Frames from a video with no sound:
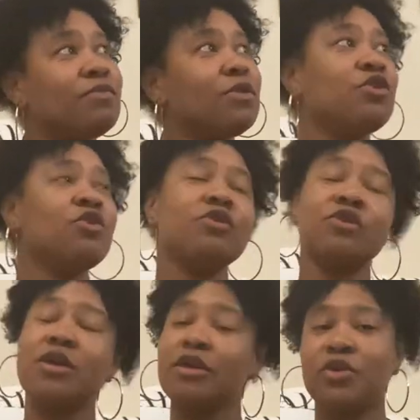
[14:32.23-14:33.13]
you're
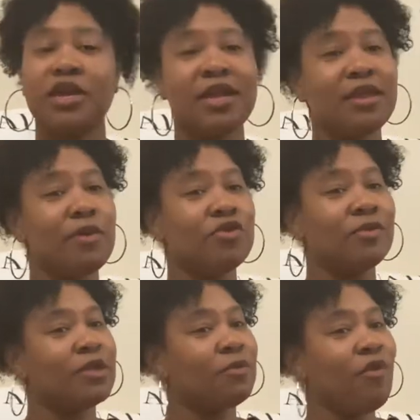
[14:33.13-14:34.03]
getting
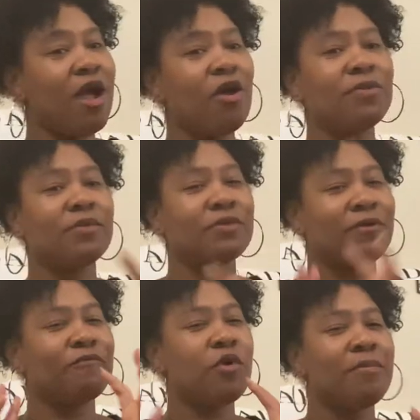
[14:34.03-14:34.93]

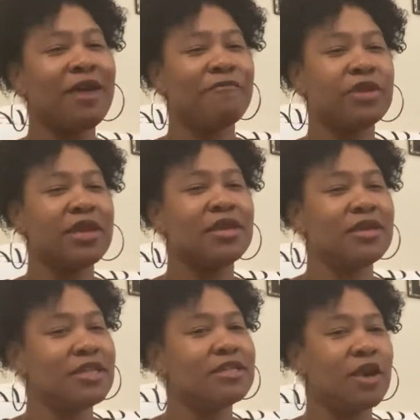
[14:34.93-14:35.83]
the format for getting in
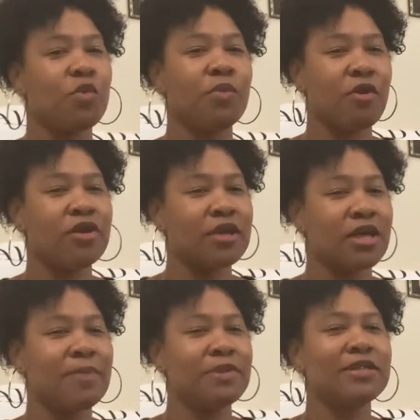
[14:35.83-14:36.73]
these network marketing
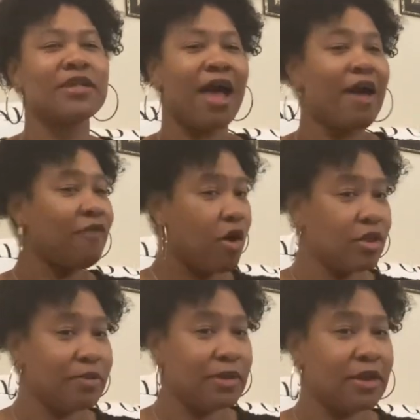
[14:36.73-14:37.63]
companies, because I've
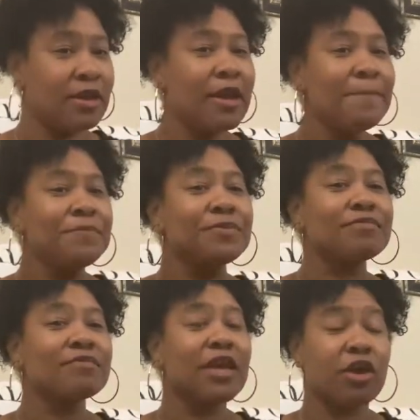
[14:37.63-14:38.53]
only been
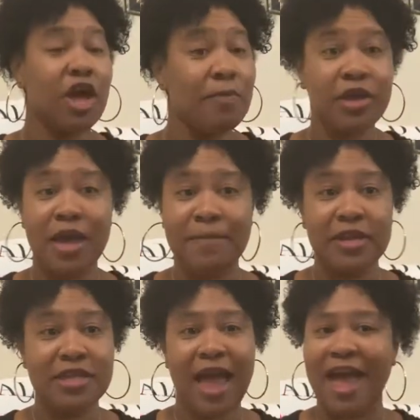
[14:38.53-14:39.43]
in a couple
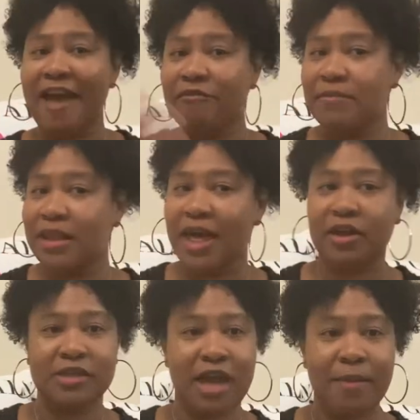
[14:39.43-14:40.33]
companies. I haven't been like
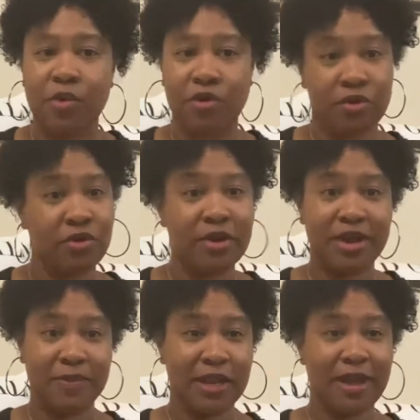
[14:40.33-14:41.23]
a top earner or
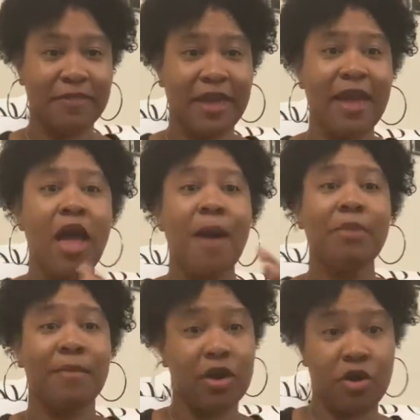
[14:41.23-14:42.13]
nothing like that,
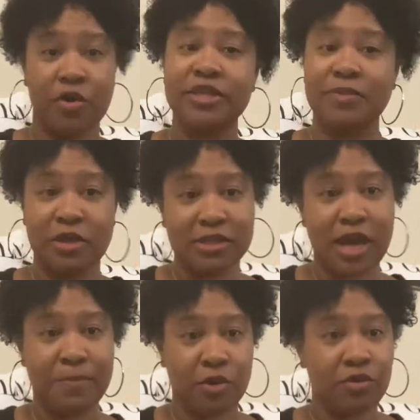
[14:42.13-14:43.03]
but my goal is to be a
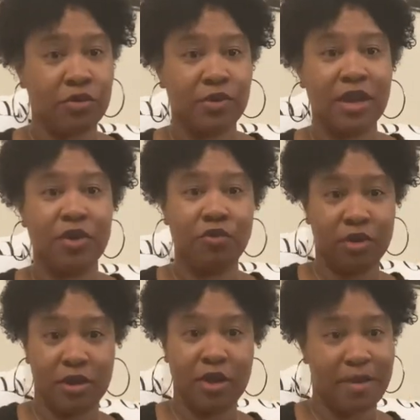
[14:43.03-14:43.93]
top earner in
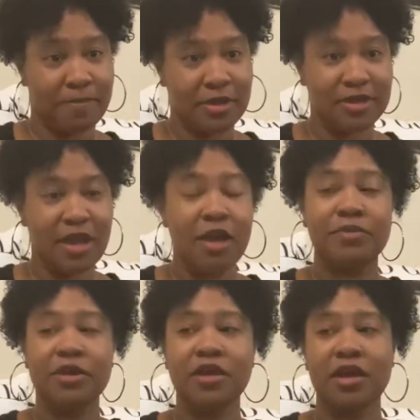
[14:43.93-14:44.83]
Green Compass,
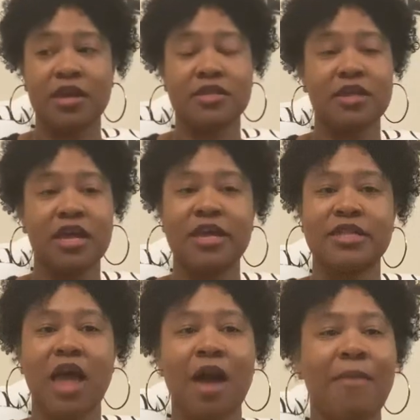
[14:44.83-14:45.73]
because
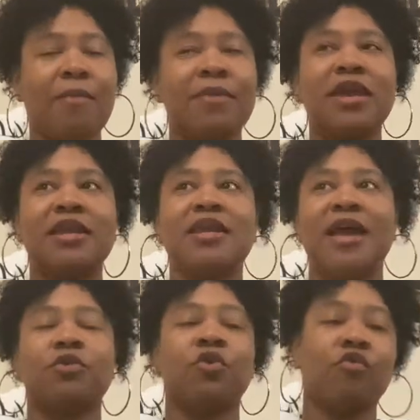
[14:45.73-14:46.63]
I'm in it
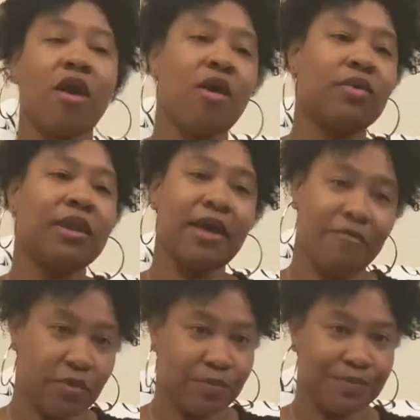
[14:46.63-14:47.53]
at the ground level.